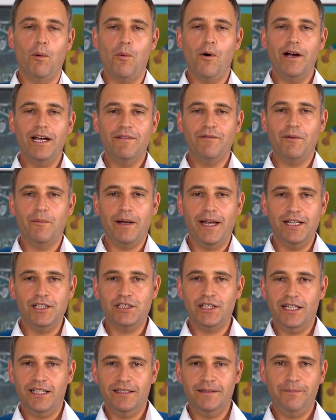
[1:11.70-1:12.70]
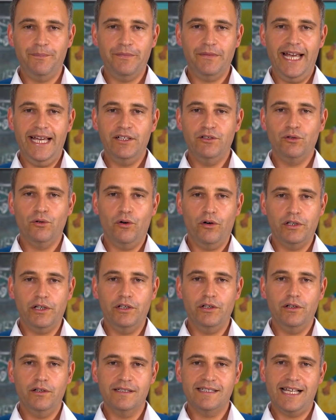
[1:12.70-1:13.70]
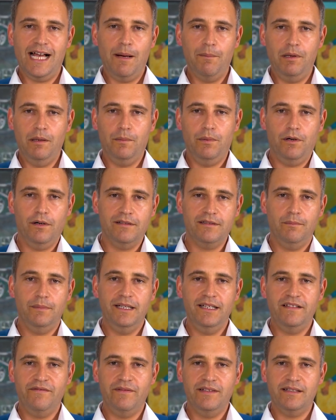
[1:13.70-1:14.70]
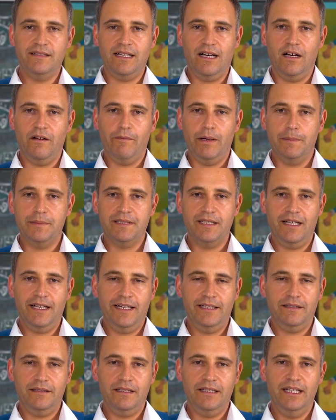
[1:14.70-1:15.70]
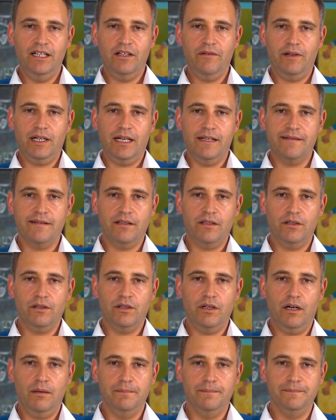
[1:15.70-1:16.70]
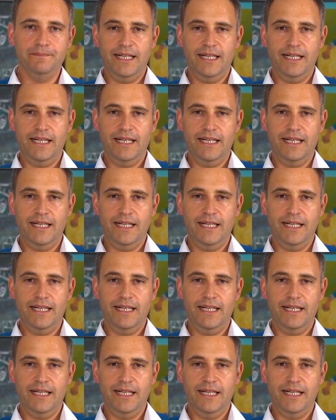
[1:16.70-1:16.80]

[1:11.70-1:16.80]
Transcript: more information and to order your sample box, please visit our website ecovaganza.com.